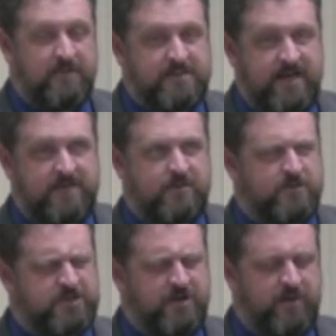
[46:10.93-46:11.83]
says, or it
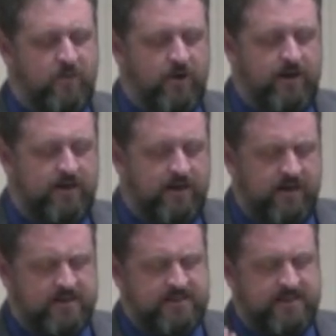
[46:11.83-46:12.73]
was Sunday morning,
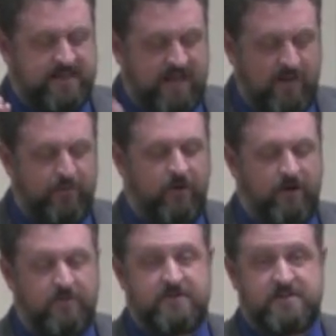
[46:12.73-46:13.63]
it says, an
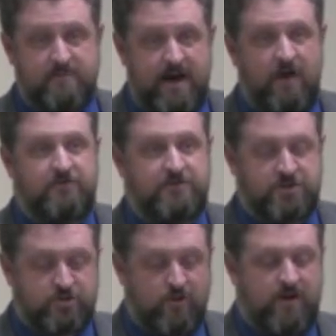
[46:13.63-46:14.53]
hypocrite with his mouth
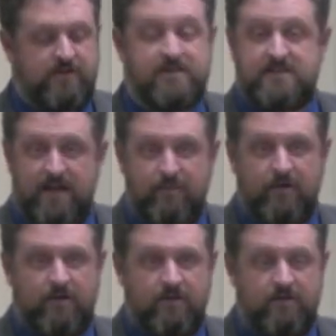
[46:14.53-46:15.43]
destroyeth his
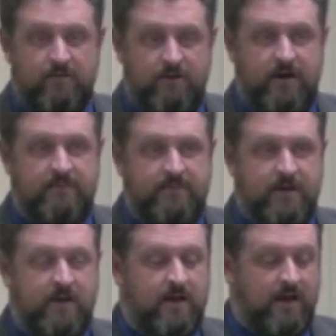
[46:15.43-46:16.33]
neighbor, right?
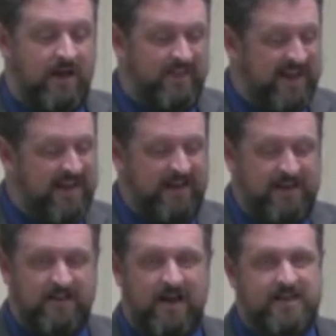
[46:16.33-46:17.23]
And, that, and
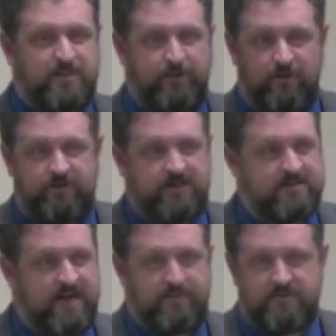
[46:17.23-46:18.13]
Eli is a perfect
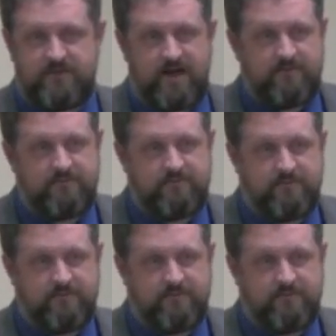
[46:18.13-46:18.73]
example of that.